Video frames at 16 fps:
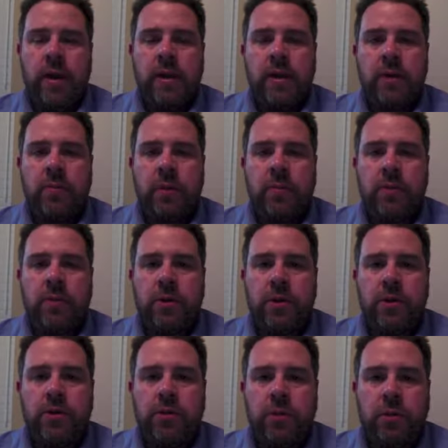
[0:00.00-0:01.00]
Now the way we're going
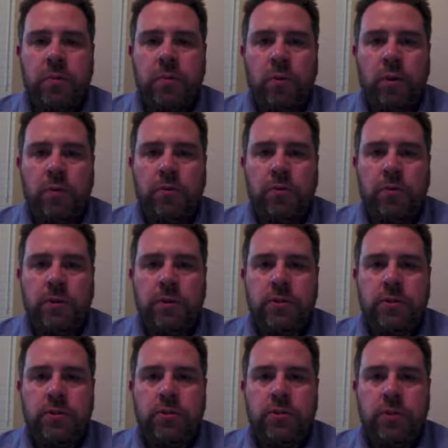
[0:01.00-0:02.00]
to usually work through
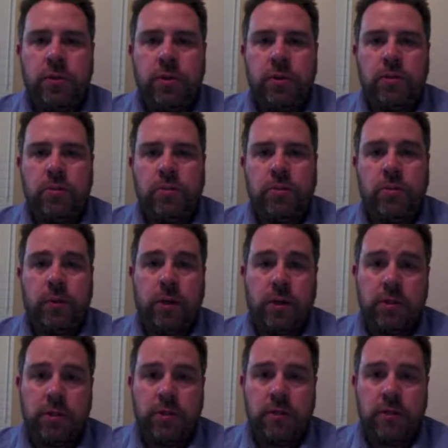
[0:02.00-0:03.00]
these tutorials with
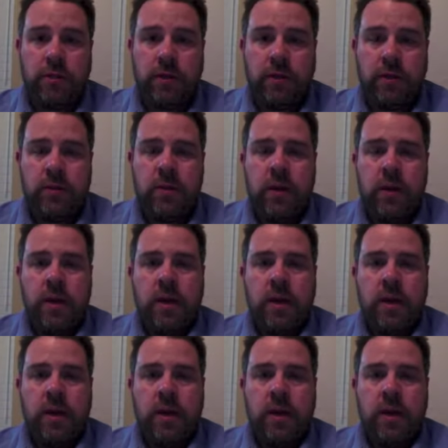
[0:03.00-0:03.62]
regards to the video